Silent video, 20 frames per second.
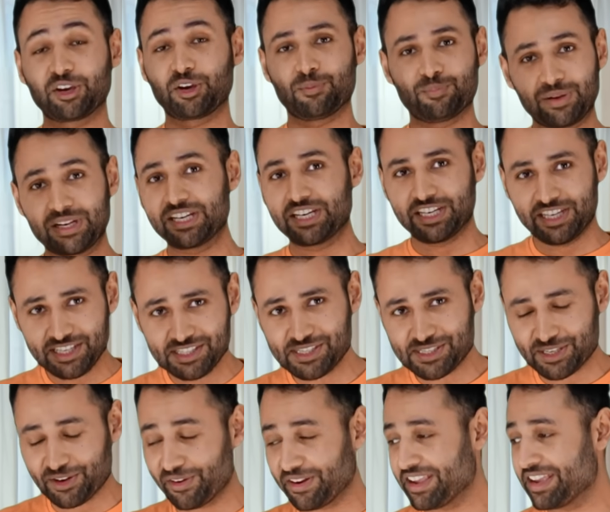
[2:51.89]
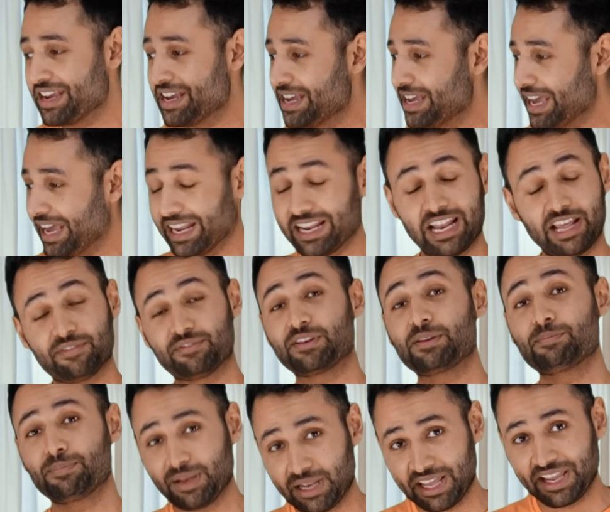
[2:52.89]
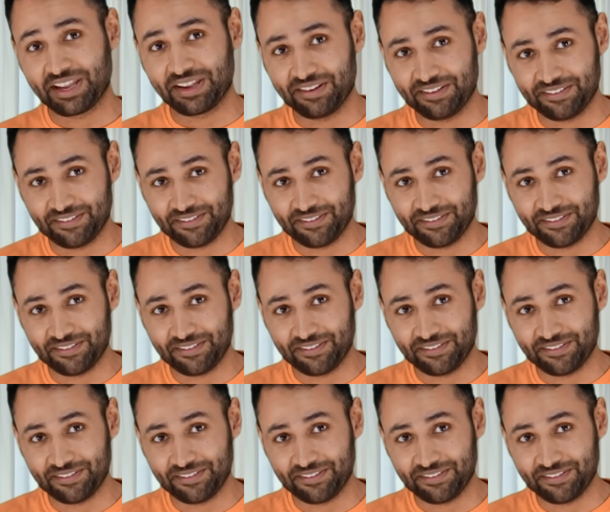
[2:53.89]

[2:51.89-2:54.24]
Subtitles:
completely necessary and left it plain.